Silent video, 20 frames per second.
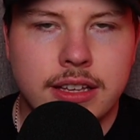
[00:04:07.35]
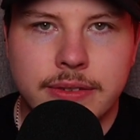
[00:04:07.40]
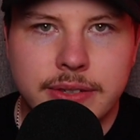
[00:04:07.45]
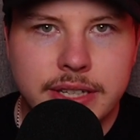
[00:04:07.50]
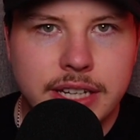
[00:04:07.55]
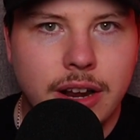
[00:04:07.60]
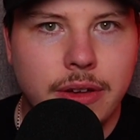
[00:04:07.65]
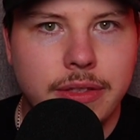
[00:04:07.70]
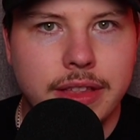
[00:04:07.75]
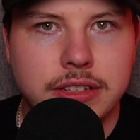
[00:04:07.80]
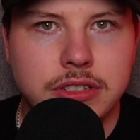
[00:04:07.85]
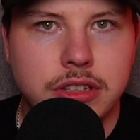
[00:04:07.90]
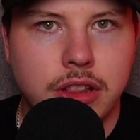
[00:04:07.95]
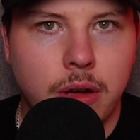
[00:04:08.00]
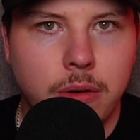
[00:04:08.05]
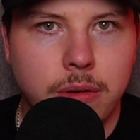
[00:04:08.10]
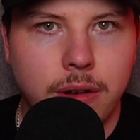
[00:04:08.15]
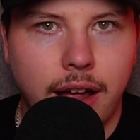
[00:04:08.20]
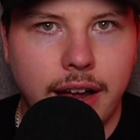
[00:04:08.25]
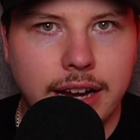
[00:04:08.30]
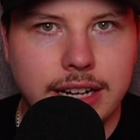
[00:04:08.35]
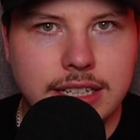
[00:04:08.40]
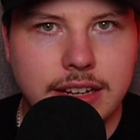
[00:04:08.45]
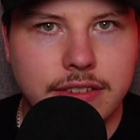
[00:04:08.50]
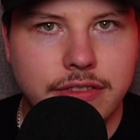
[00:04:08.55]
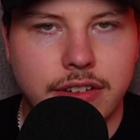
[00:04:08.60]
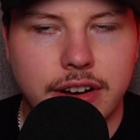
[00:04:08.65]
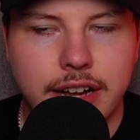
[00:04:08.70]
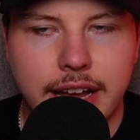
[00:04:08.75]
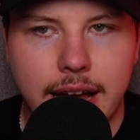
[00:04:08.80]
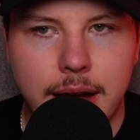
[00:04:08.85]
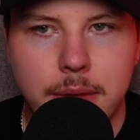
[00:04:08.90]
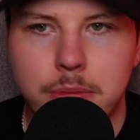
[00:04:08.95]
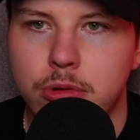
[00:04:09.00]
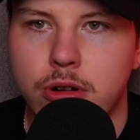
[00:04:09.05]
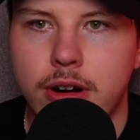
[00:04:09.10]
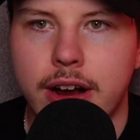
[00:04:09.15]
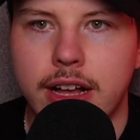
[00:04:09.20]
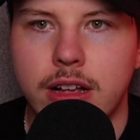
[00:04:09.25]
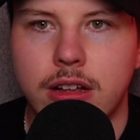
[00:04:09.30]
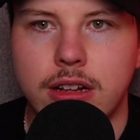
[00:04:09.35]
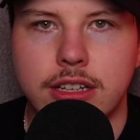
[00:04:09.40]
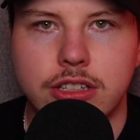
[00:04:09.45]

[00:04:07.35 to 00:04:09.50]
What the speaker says: you know, there's no, like, different camera angle.